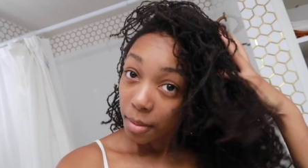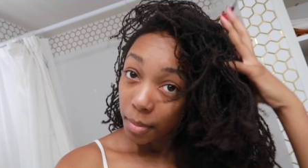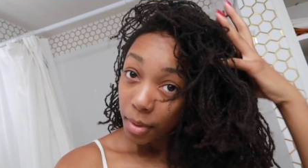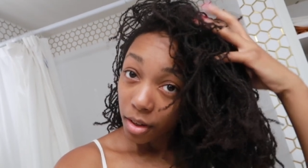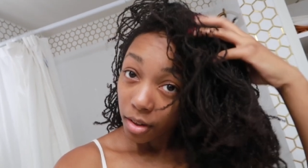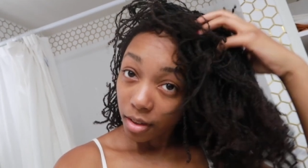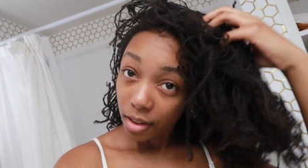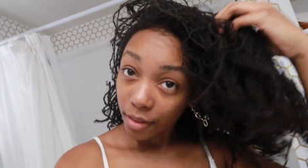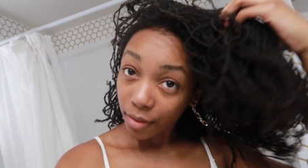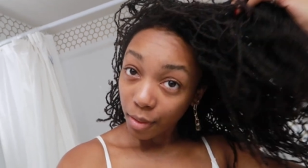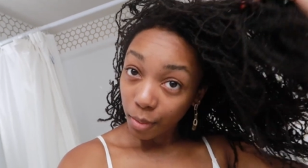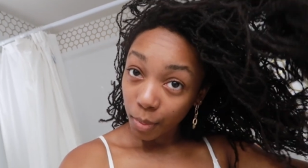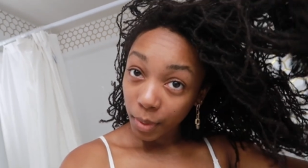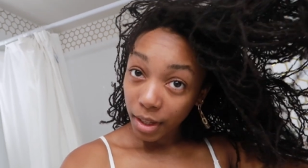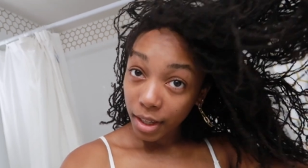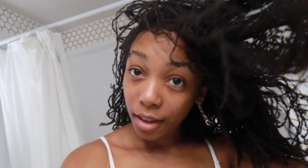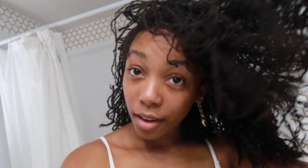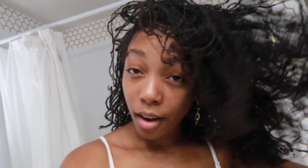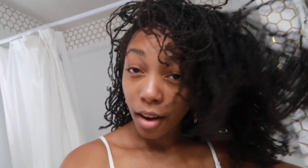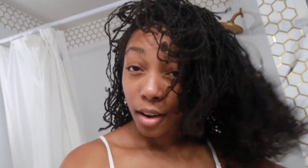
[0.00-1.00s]
the middle of the
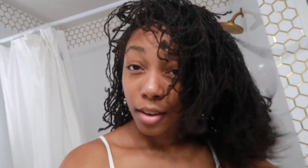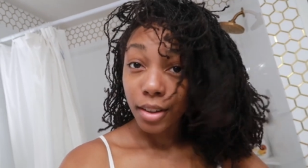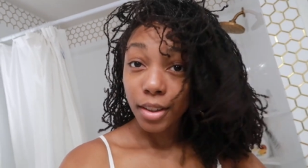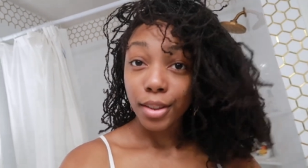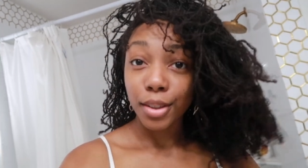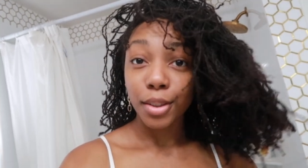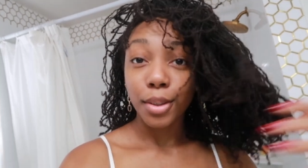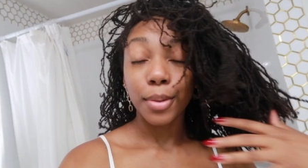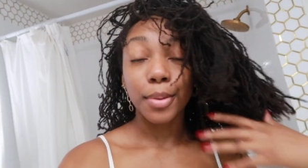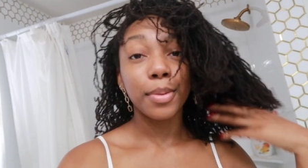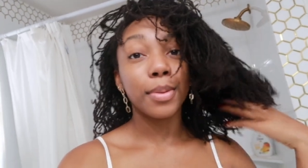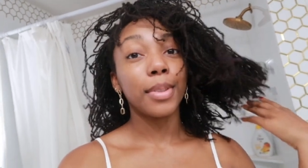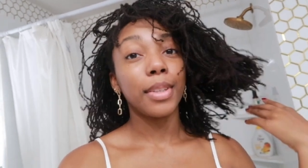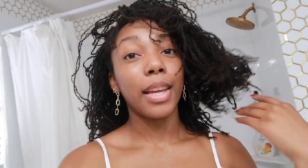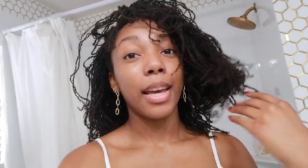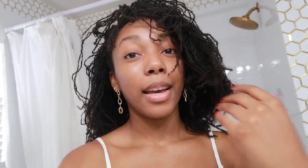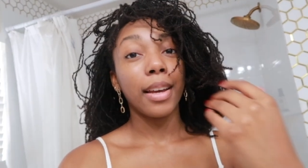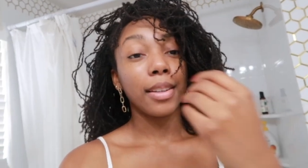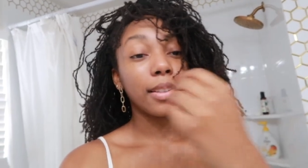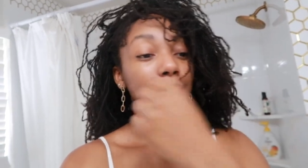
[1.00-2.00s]
week on a
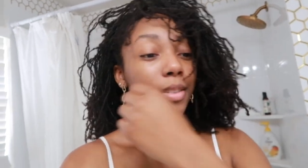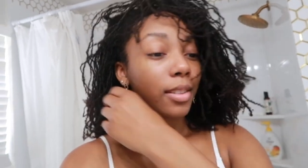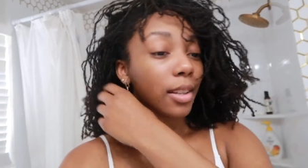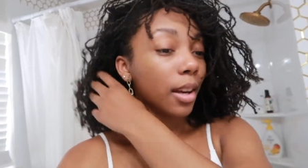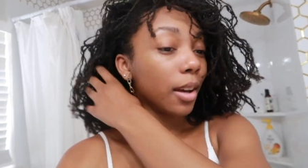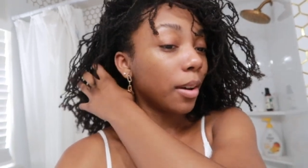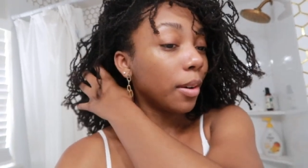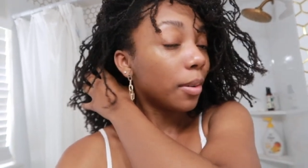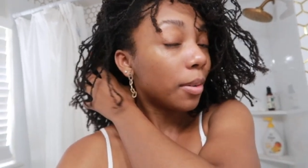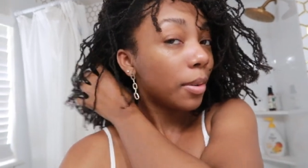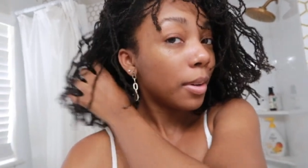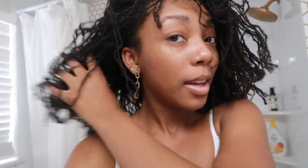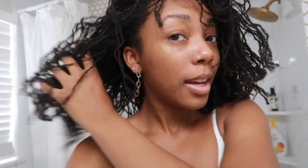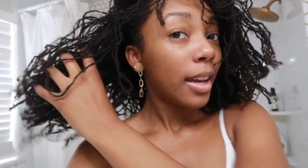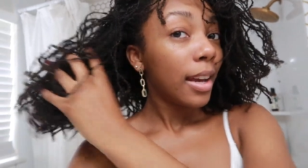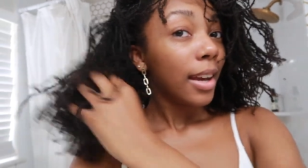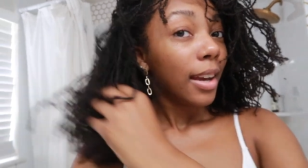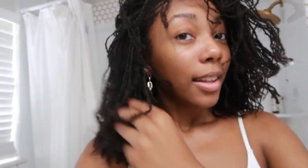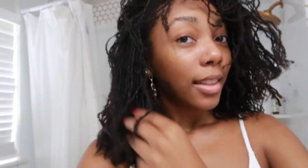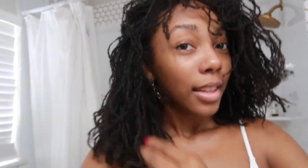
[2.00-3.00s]
Tuesday, so
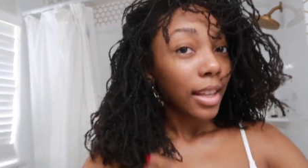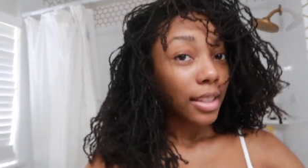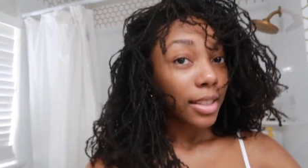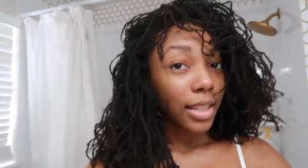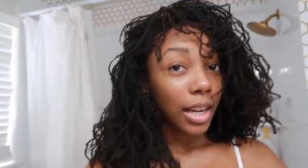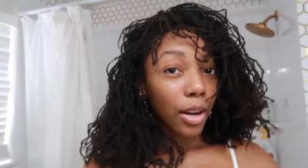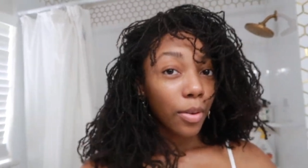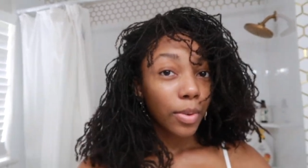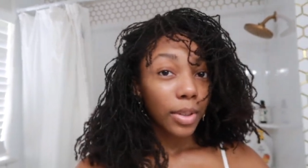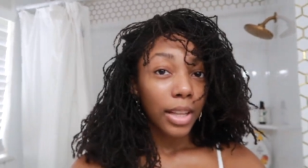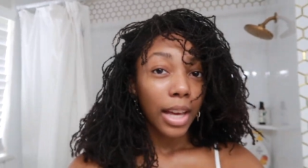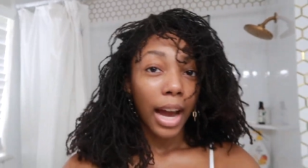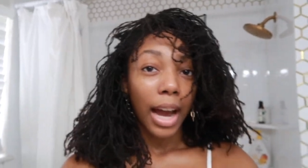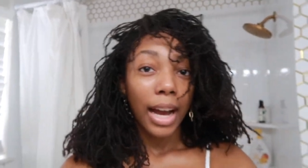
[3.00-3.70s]
that's not really